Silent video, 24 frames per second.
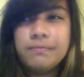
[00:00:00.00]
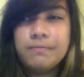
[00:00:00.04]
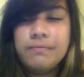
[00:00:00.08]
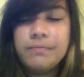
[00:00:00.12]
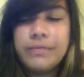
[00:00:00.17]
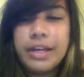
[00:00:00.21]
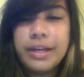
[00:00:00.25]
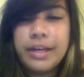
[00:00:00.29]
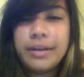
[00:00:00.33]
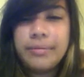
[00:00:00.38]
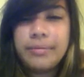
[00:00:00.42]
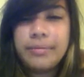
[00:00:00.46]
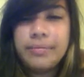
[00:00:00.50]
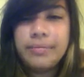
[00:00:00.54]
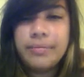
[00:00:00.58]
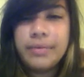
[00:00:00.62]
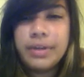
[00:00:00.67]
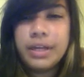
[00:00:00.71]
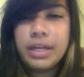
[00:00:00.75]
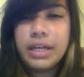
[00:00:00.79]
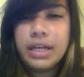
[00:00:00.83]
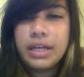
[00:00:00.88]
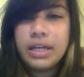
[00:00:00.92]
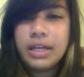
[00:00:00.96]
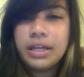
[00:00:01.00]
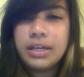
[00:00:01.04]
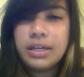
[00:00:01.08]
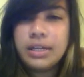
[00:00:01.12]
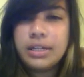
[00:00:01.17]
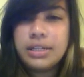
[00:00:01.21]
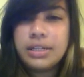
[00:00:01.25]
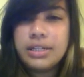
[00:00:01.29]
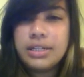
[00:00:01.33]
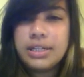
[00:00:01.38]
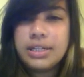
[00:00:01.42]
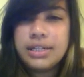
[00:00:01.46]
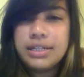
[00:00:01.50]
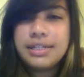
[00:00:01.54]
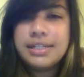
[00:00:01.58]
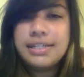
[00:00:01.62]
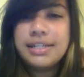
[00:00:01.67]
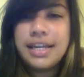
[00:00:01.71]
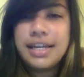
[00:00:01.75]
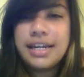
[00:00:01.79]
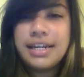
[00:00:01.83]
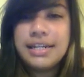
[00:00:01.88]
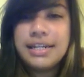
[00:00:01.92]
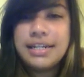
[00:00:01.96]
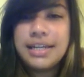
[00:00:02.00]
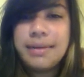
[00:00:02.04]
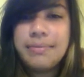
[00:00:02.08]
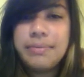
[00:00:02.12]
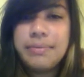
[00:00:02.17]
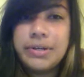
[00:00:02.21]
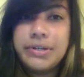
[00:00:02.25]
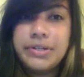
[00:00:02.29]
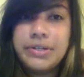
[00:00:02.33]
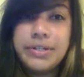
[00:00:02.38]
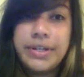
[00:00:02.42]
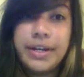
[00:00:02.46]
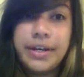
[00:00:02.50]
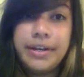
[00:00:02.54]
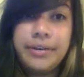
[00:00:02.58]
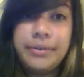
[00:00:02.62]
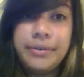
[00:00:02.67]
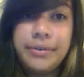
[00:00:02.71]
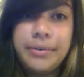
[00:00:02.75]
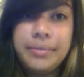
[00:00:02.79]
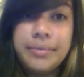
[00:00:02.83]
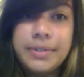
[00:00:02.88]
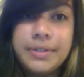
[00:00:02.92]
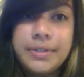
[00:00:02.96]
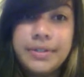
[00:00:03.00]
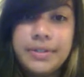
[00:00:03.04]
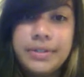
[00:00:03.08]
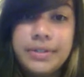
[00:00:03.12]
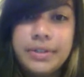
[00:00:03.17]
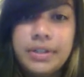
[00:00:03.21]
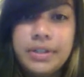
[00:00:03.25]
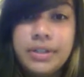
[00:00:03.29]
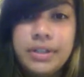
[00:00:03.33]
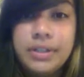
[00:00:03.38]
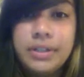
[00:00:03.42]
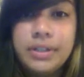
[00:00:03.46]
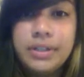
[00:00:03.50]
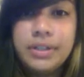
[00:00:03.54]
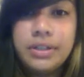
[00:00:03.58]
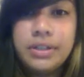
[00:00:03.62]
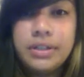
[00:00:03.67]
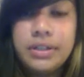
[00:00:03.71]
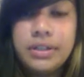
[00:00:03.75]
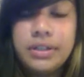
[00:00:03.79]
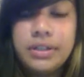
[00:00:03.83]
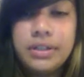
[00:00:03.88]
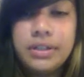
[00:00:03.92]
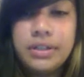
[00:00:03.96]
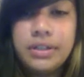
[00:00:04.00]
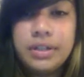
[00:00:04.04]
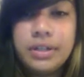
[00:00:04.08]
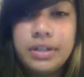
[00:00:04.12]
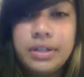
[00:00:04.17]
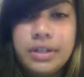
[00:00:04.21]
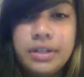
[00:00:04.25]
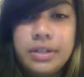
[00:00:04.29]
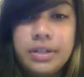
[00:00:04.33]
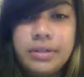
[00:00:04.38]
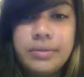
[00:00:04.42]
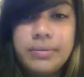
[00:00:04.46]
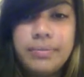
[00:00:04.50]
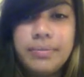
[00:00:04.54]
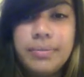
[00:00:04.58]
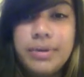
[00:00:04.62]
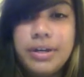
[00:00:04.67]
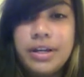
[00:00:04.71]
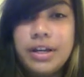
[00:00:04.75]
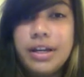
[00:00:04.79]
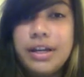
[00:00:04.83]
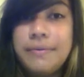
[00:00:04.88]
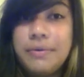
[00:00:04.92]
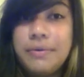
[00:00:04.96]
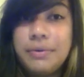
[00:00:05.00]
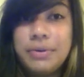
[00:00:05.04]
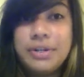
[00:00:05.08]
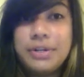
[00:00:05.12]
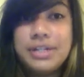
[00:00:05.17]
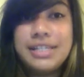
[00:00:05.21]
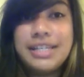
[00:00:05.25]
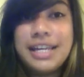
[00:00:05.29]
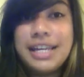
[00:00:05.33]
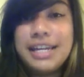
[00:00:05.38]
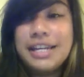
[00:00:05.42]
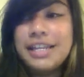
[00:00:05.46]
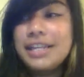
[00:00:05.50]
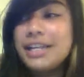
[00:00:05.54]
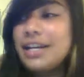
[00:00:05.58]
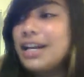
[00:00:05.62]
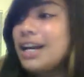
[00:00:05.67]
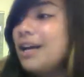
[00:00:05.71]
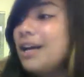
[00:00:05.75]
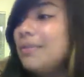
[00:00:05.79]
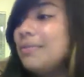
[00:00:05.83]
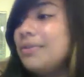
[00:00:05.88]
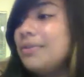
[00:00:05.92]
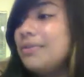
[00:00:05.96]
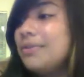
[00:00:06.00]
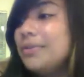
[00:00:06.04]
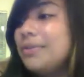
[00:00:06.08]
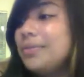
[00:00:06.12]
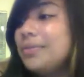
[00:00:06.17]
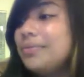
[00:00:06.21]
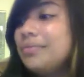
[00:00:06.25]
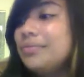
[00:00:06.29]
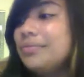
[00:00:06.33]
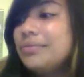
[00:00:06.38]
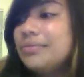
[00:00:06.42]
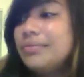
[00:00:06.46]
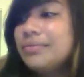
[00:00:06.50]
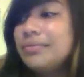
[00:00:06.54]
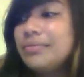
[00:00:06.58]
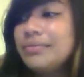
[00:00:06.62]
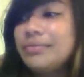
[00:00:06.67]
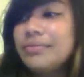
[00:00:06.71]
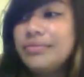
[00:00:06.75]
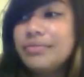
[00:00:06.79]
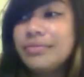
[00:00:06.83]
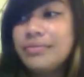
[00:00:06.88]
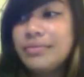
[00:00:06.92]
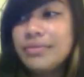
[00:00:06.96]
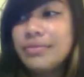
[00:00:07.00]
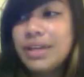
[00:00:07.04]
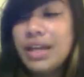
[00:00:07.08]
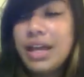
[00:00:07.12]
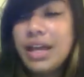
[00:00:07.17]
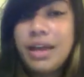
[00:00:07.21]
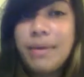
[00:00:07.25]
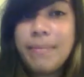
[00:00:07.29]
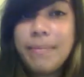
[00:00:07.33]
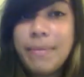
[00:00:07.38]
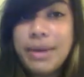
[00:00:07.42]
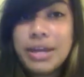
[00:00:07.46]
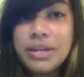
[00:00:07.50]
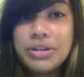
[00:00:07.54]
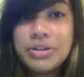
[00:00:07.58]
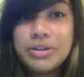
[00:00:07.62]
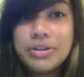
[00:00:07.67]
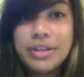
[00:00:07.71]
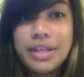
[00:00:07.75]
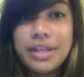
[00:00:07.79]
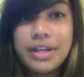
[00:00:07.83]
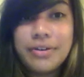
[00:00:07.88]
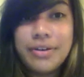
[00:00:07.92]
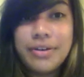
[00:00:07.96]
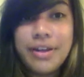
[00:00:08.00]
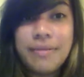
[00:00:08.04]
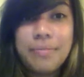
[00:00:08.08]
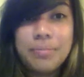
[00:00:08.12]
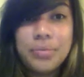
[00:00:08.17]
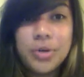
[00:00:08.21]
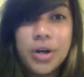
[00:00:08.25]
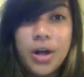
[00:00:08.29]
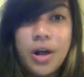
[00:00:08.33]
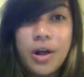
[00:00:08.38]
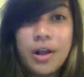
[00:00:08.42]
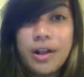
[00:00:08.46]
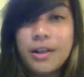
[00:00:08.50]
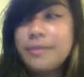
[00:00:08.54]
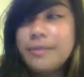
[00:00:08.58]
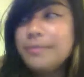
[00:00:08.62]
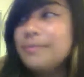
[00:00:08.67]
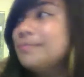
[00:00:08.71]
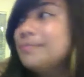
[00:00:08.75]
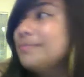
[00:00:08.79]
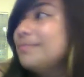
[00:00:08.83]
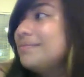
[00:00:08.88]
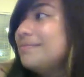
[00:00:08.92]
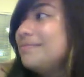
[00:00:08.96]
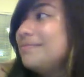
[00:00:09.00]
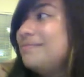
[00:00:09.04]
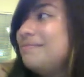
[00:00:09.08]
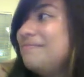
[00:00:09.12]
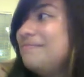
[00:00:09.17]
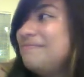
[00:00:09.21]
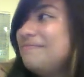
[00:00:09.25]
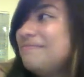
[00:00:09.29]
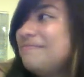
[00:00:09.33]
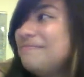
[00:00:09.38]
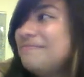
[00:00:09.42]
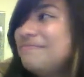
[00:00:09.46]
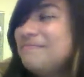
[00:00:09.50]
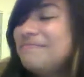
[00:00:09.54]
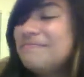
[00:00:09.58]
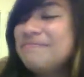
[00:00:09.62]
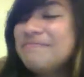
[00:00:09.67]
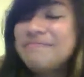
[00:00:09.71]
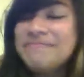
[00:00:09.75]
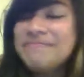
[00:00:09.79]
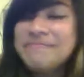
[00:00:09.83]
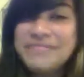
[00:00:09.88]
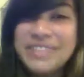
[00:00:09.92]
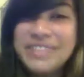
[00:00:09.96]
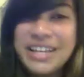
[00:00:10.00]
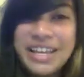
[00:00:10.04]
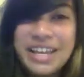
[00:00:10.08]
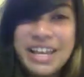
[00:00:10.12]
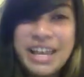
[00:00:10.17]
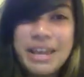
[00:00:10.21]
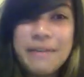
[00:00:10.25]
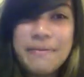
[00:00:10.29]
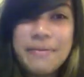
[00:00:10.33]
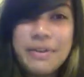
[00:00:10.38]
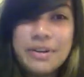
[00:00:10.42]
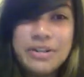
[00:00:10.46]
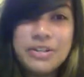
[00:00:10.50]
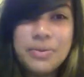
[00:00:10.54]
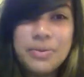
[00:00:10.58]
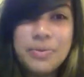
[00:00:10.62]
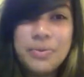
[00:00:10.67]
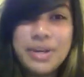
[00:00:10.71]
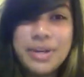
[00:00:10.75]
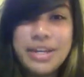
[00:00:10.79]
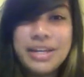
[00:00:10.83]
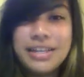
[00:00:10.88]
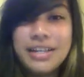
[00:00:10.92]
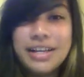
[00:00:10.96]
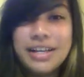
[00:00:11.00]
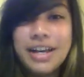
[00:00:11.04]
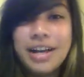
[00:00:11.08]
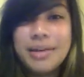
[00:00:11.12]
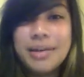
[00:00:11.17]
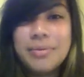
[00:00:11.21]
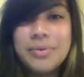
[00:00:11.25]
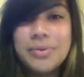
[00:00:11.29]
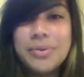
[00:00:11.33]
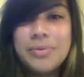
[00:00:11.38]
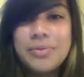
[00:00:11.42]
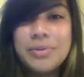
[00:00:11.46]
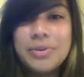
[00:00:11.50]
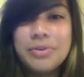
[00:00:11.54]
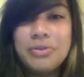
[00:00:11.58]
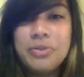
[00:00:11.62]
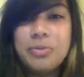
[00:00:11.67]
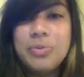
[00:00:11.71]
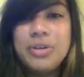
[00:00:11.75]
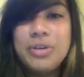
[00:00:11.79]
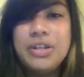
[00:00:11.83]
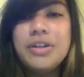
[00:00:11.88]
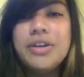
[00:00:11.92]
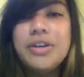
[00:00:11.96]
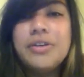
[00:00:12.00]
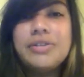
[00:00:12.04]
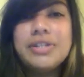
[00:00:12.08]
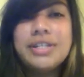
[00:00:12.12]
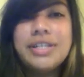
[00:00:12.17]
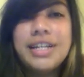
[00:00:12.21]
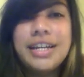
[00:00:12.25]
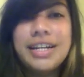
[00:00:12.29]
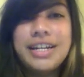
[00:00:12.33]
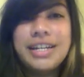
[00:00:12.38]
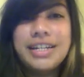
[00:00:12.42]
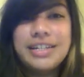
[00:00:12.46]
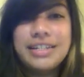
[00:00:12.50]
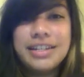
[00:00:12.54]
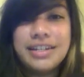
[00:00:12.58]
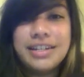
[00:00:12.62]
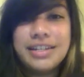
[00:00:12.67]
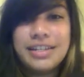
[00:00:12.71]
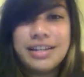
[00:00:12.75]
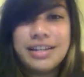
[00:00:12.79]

yeah. Let's see. Study time. There's study rooms. But if you want to study in the common room, make sure they don't have brawl. If there's a Wii in the common room, there will be no studying done